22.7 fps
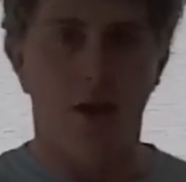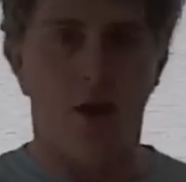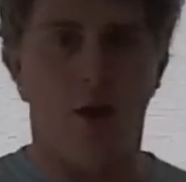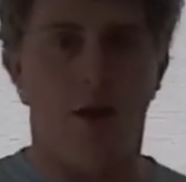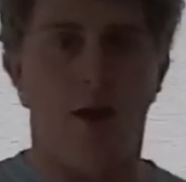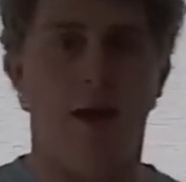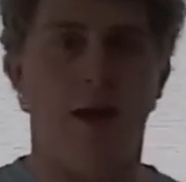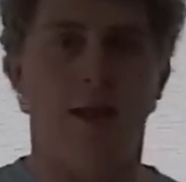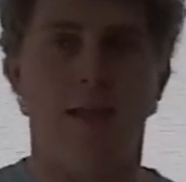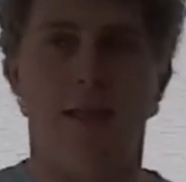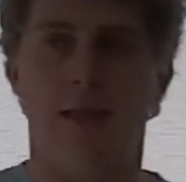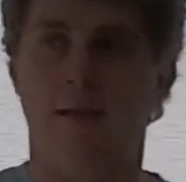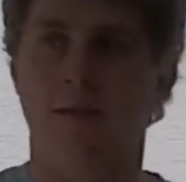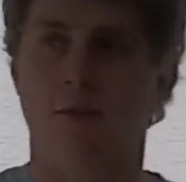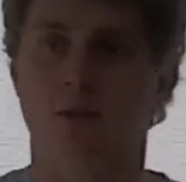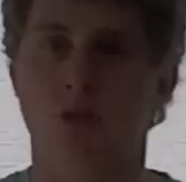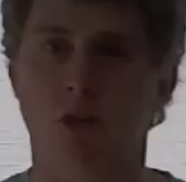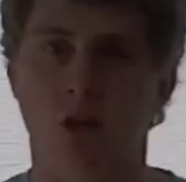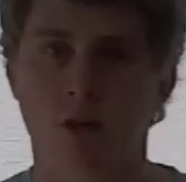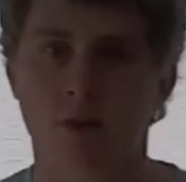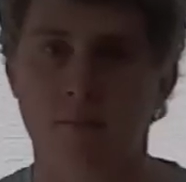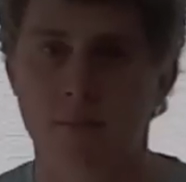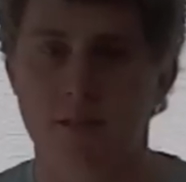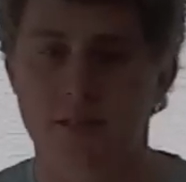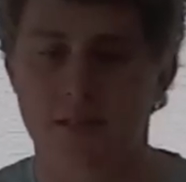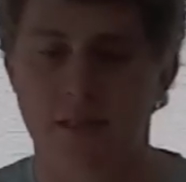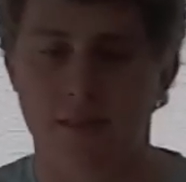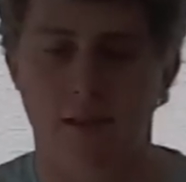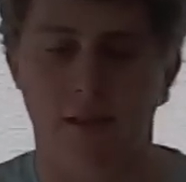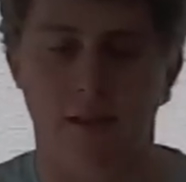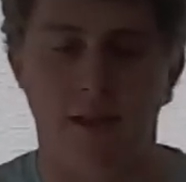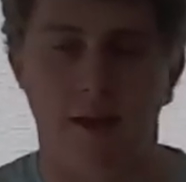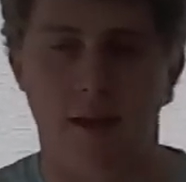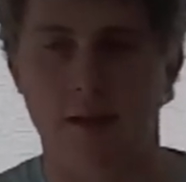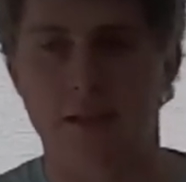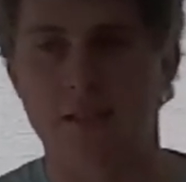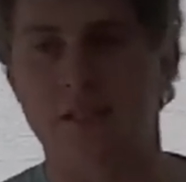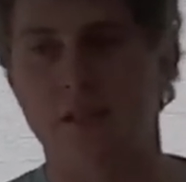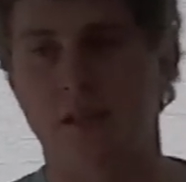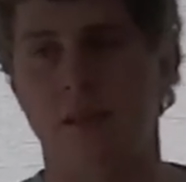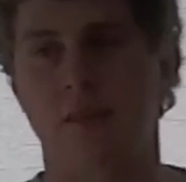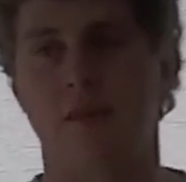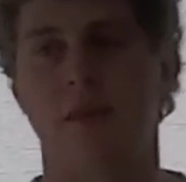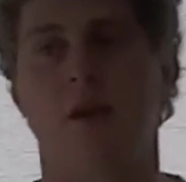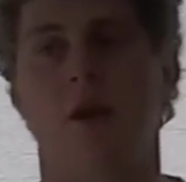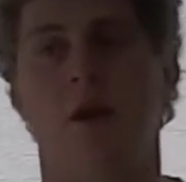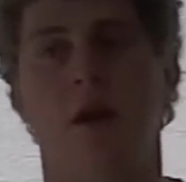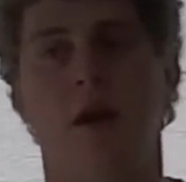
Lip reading: iCloud, documents in the cloud. It's like the